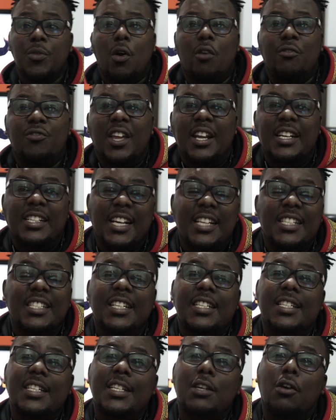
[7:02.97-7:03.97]
of the
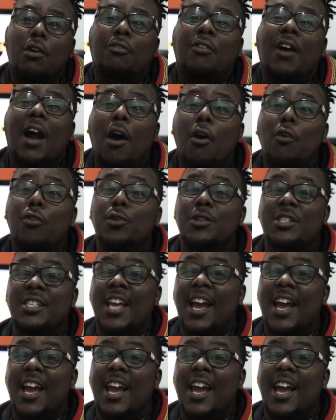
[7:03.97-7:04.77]
intensity of how those